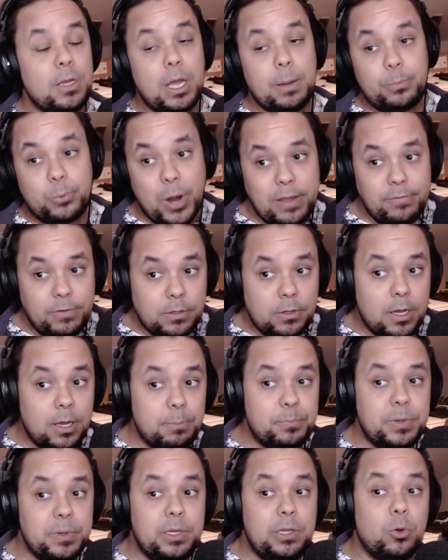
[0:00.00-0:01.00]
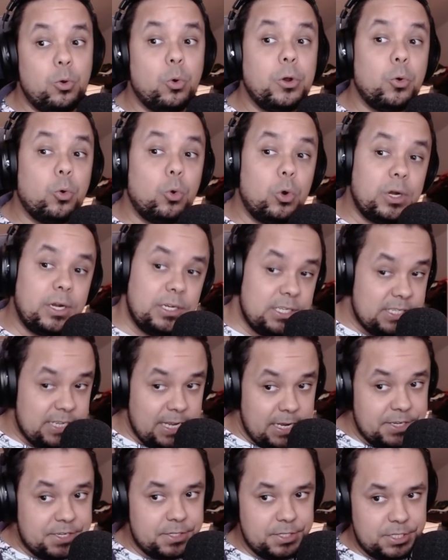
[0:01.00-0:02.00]
a private company, or an
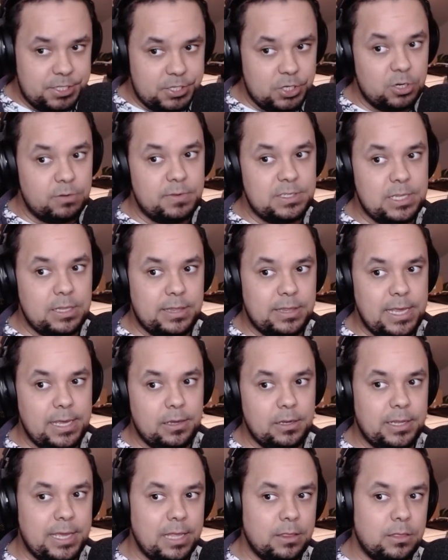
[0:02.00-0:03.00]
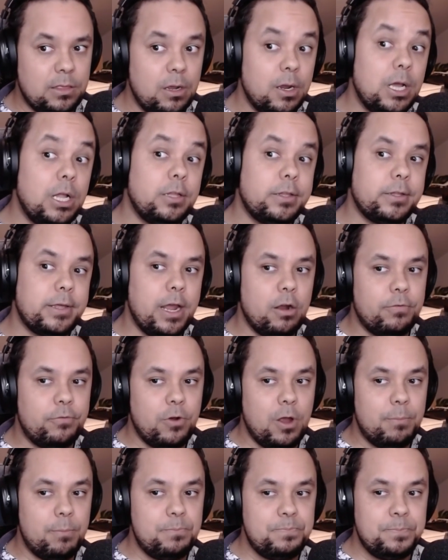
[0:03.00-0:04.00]
organization's service that they could get their healthcare
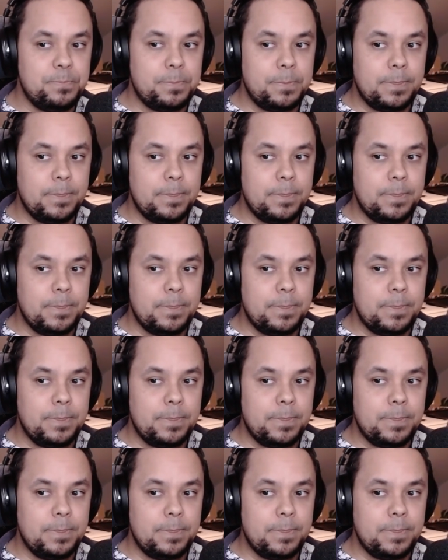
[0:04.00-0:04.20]
from.